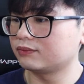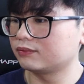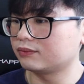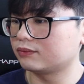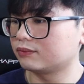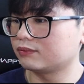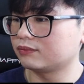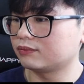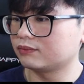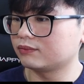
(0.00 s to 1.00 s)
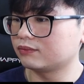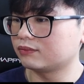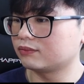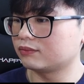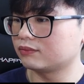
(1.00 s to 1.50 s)

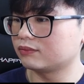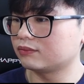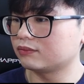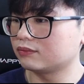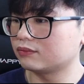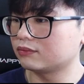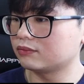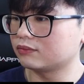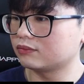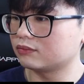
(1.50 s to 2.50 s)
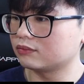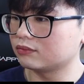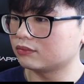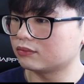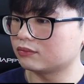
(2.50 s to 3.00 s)

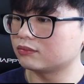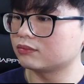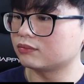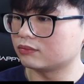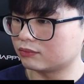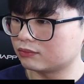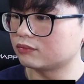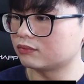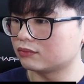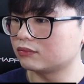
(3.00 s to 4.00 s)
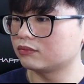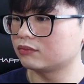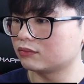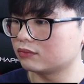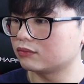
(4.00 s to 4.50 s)

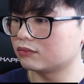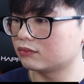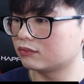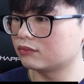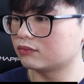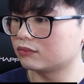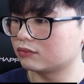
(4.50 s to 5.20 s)
[no speech]